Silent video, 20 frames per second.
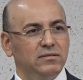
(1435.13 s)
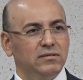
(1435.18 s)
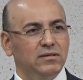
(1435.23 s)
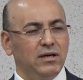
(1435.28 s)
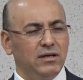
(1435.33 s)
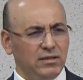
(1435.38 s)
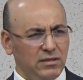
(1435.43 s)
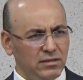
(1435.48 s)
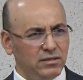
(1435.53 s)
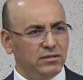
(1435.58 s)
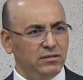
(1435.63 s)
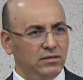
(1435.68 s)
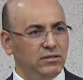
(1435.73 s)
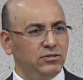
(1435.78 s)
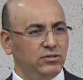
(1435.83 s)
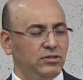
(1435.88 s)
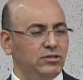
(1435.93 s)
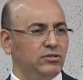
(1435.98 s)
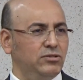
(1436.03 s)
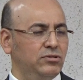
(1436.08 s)
and in this
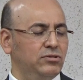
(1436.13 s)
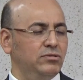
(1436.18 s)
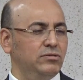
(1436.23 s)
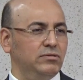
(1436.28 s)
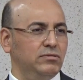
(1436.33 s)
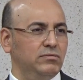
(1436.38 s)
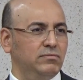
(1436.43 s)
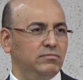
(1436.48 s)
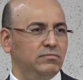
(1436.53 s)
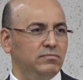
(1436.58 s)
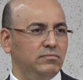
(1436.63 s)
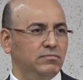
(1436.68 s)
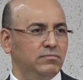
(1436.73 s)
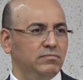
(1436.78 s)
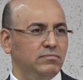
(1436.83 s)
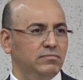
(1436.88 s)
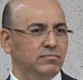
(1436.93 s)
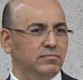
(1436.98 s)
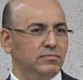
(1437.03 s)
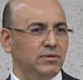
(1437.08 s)
church too,
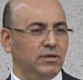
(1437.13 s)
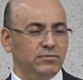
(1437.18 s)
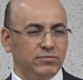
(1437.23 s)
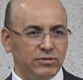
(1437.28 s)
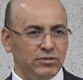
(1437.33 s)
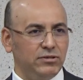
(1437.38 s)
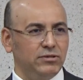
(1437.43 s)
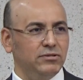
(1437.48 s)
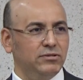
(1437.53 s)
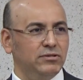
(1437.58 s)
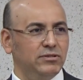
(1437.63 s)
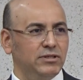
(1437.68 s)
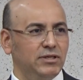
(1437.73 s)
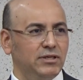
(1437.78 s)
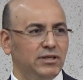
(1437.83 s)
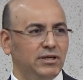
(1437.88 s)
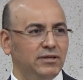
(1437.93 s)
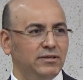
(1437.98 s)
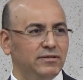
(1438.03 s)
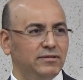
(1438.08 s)
I'm sorry to say
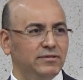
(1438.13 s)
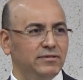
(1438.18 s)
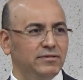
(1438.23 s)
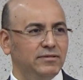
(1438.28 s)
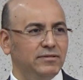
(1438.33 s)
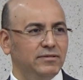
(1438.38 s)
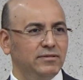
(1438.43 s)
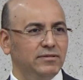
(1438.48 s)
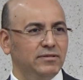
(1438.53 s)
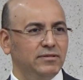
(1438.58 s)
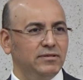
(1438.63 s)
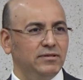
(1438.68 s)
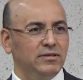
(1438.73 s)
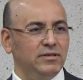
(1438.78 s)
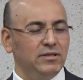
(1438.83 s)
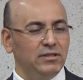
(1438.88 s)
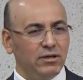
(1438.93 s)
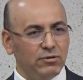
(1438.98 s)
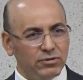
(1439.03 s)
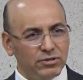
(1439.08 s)
that.
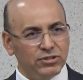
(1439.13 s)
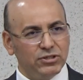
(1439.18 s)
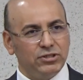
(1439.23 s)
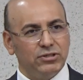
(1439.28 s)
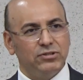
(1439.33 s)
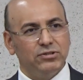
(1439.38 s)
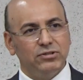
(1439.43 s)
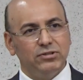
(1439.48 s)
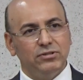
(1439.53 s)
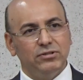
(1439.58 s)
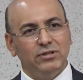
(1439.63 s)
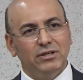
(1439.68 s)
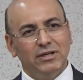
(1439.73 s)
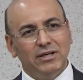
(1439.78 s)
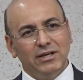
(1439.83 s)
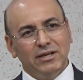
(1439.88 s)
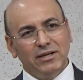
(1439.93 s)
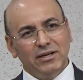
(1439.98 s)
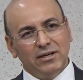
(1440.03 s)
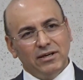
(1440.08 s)
In our church too,
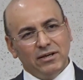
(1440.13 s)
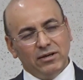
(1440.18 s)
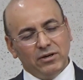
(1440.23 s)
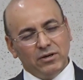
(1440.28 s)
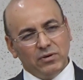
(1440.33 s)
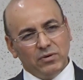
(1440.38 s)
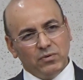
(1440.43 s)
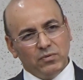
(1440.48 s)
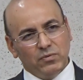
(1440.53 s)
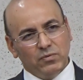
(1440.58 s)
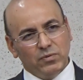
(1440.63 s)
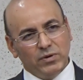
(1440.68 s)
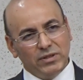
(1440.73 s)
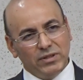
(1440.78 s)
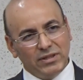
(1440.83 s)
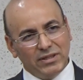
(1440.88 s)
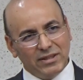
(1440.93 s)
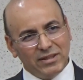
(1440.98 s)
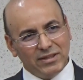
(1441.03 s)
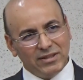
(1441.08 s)
when